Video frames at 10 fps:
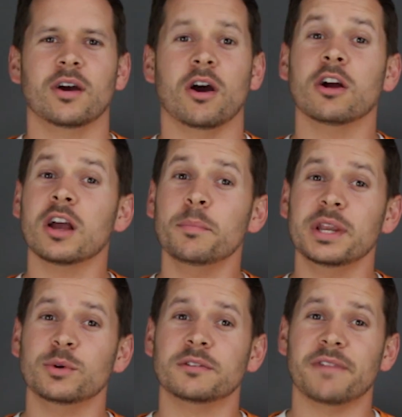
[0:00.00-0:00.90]
Our
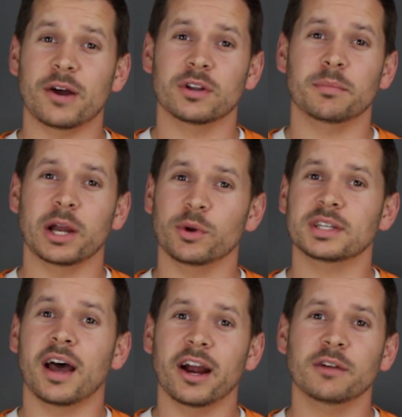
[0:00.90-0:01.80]
company was founded by a
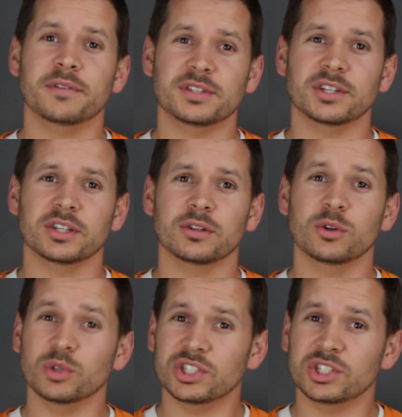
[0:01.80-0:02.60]
retired physician who,